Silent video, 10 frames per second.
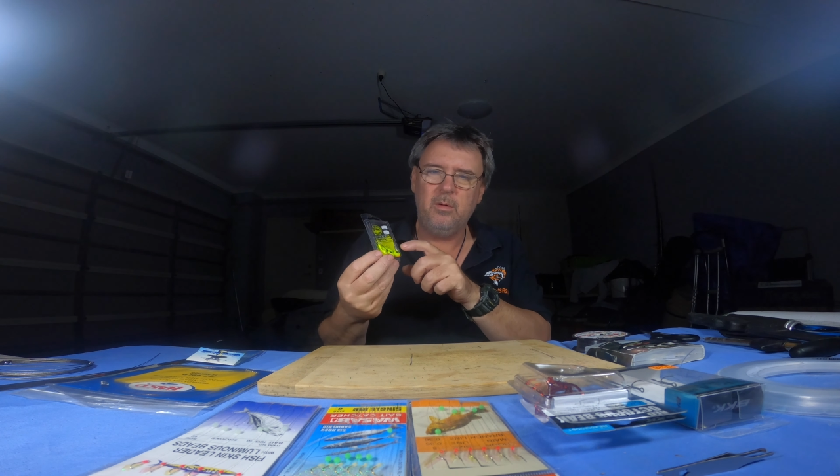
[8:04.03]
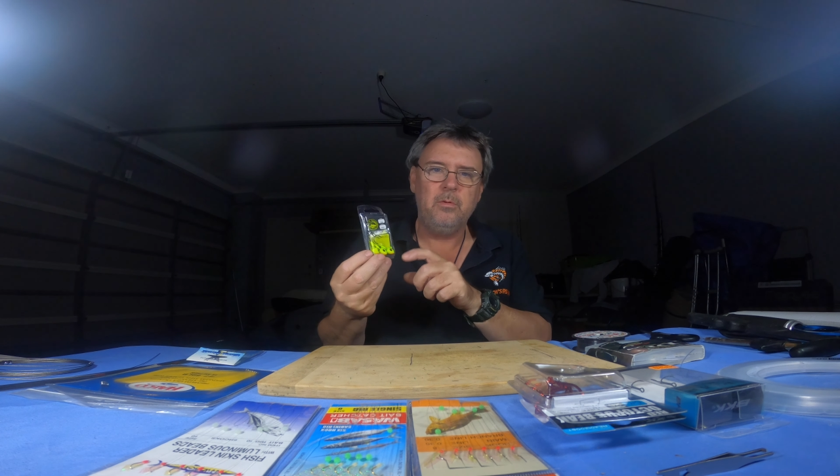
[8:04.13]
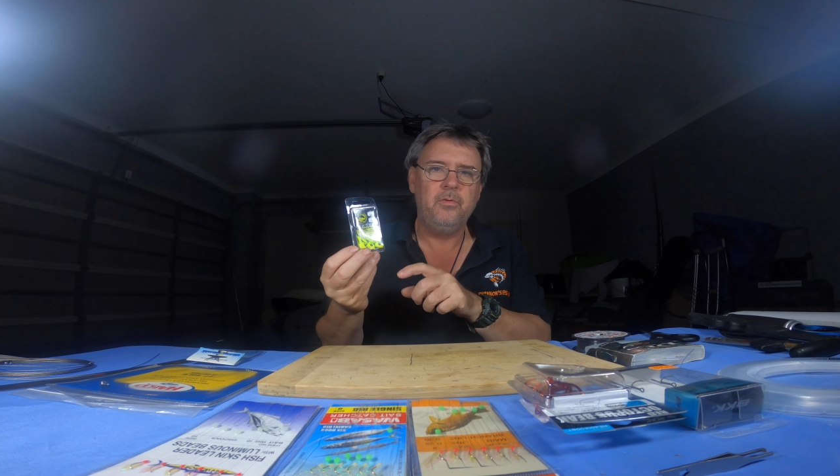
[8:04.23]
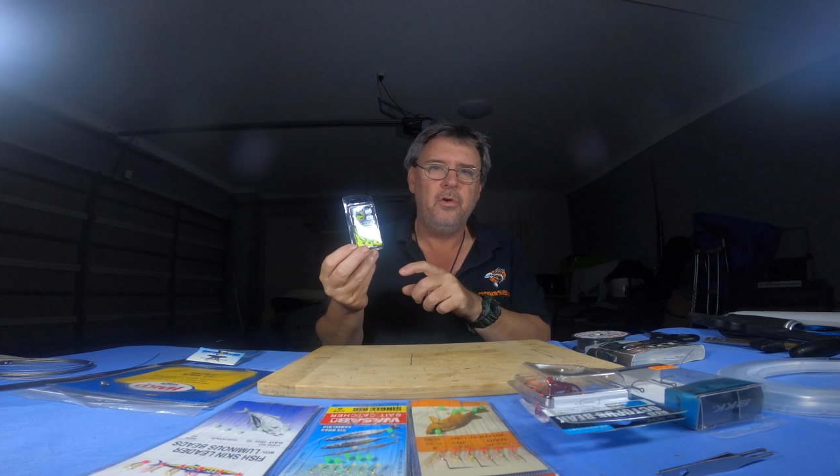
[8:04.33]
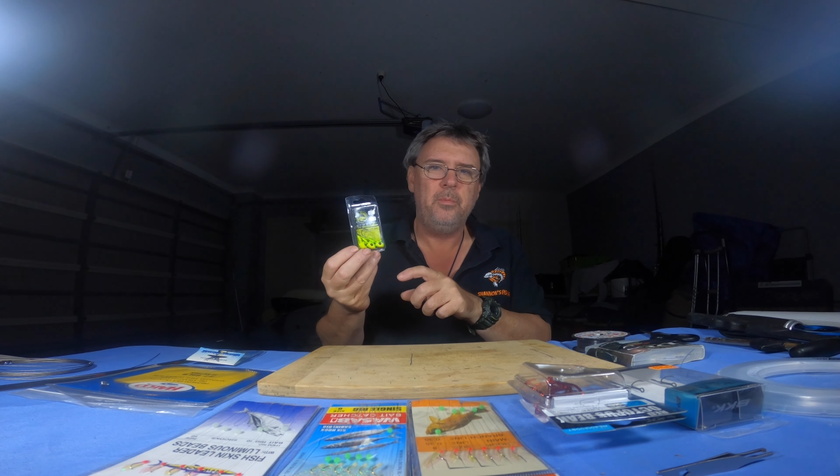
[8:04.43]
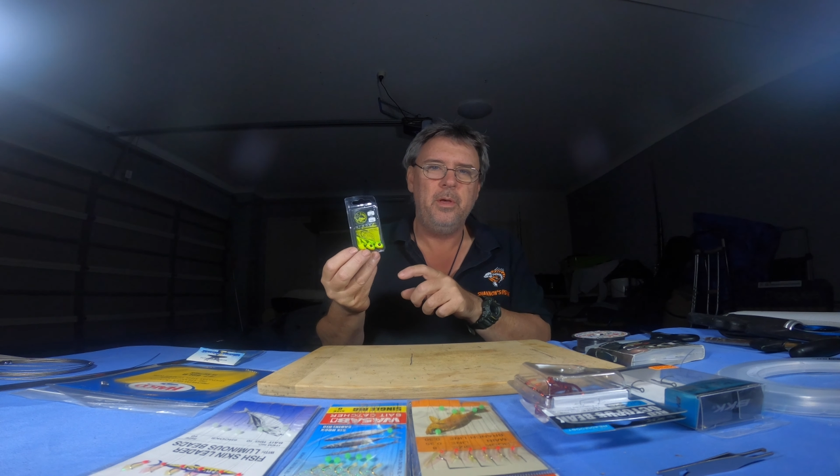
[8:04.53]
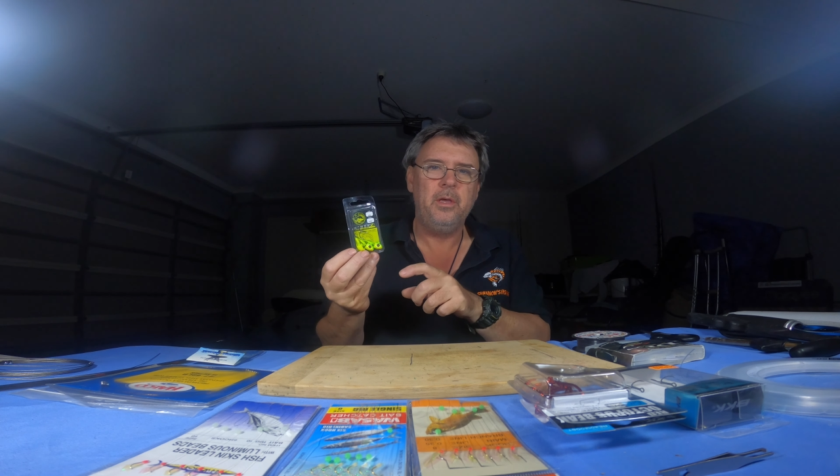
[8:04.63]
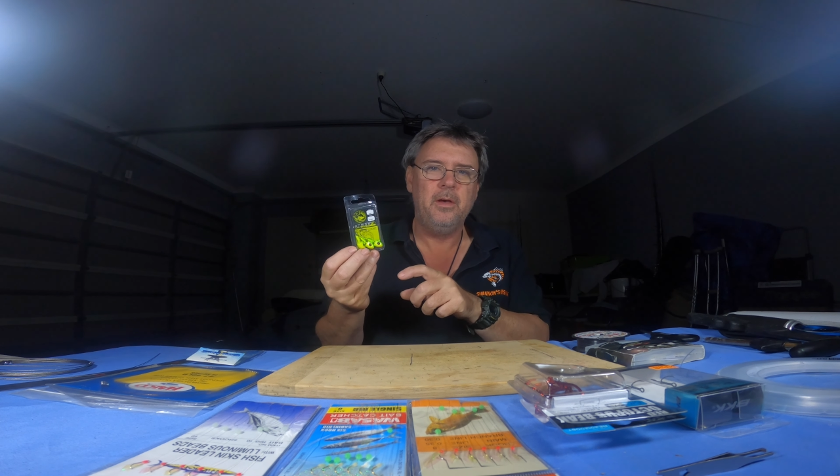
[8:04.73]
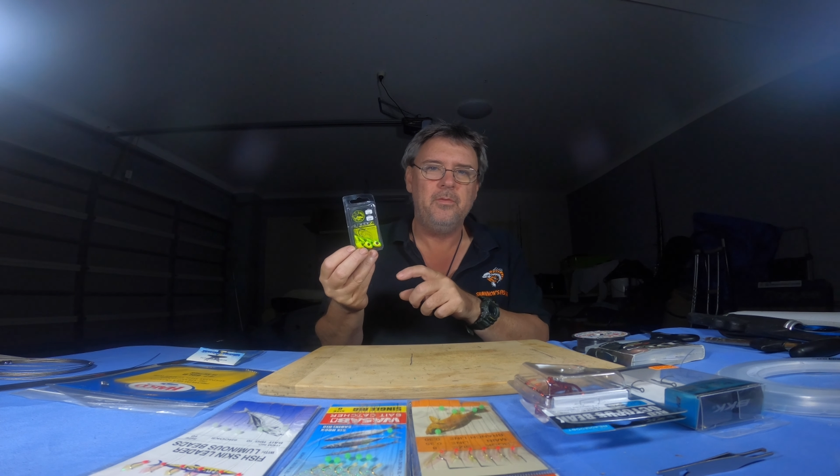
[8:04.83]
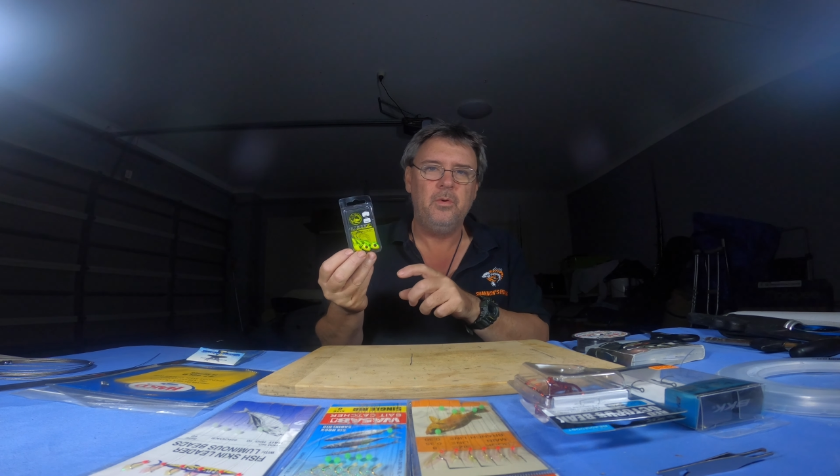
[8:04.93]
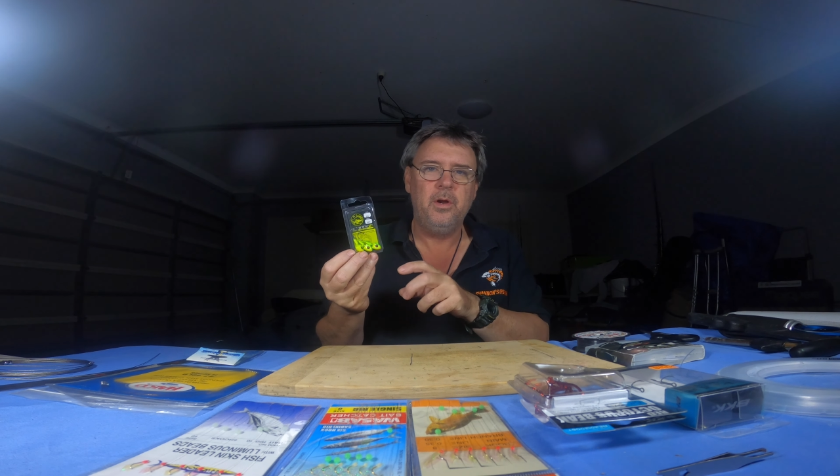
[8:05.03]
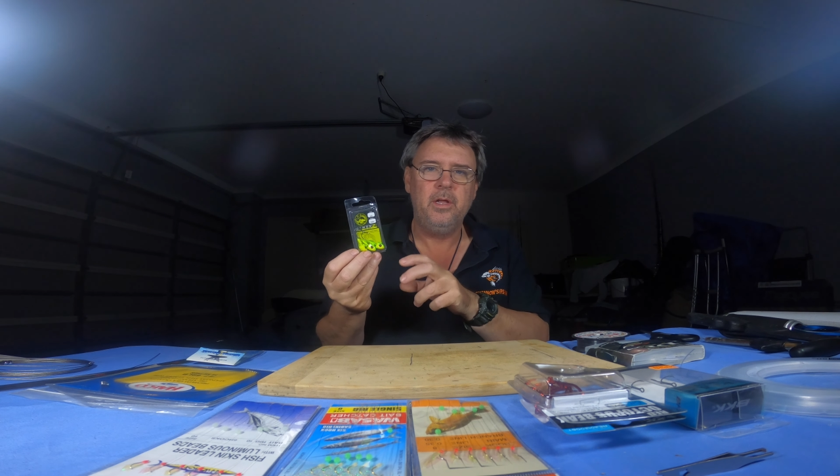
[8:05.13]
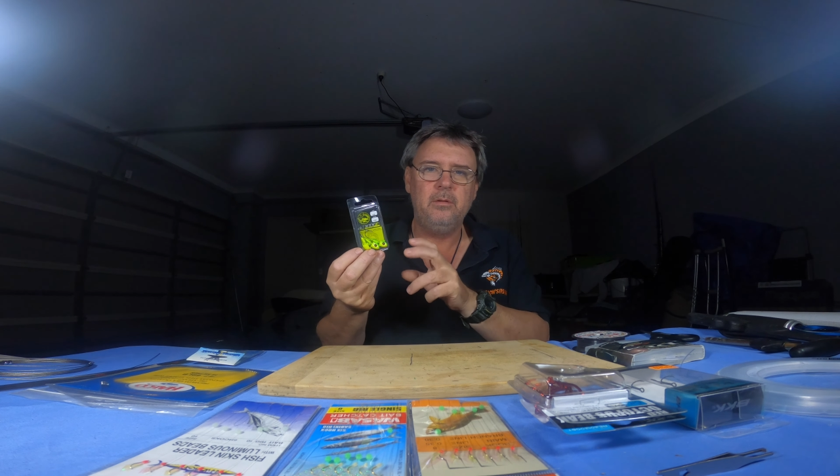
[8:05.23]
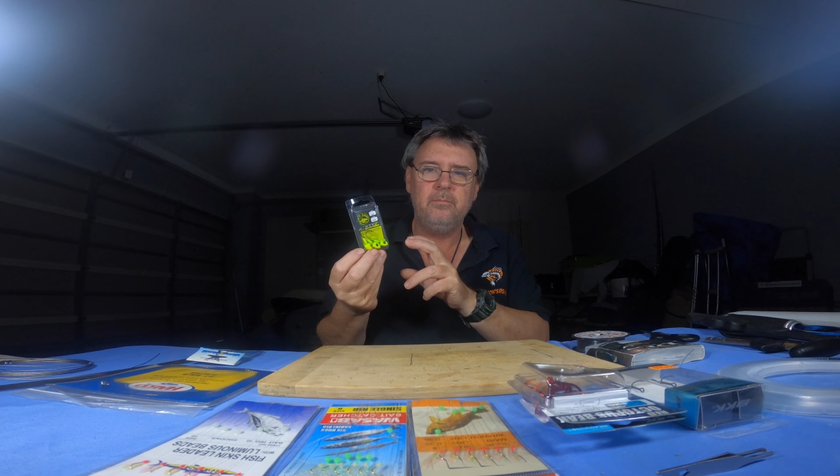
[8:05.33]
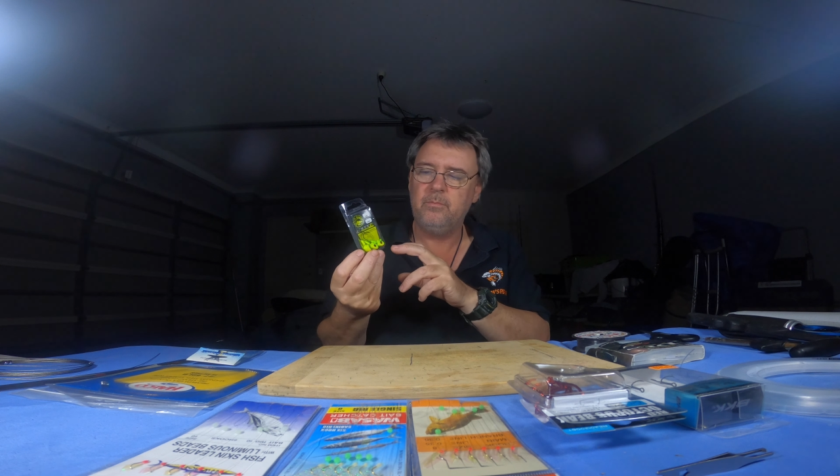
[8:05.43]
I prefer pink over
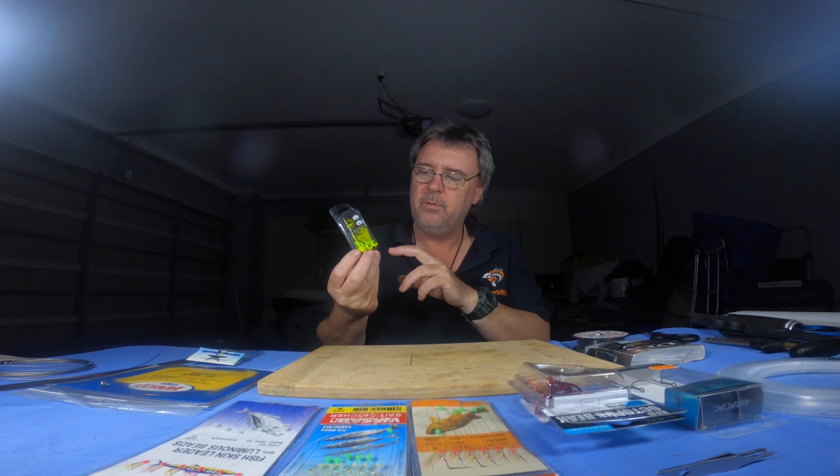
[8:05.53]
green,